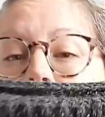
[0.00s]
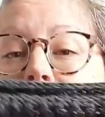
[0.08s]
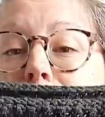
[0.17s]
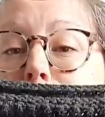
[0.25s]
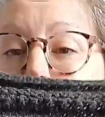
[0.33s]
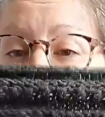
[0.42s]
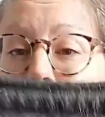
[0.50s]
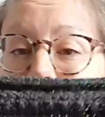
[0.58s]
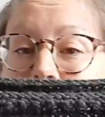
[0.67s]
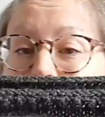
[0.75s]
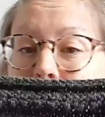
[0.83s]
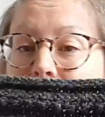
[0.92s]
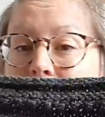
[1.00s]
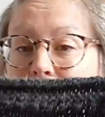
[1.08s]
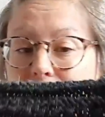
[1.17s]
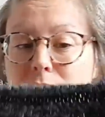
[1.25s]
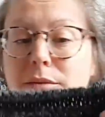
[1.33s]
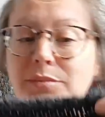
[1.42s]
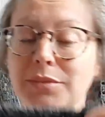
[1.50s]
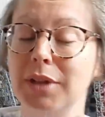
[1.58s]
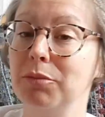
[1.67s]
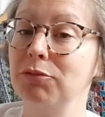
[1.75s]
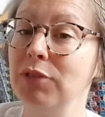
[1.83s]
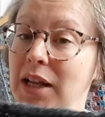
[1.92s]
it's right at my level.
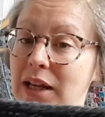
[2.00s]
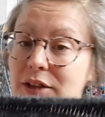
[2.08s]
I'm really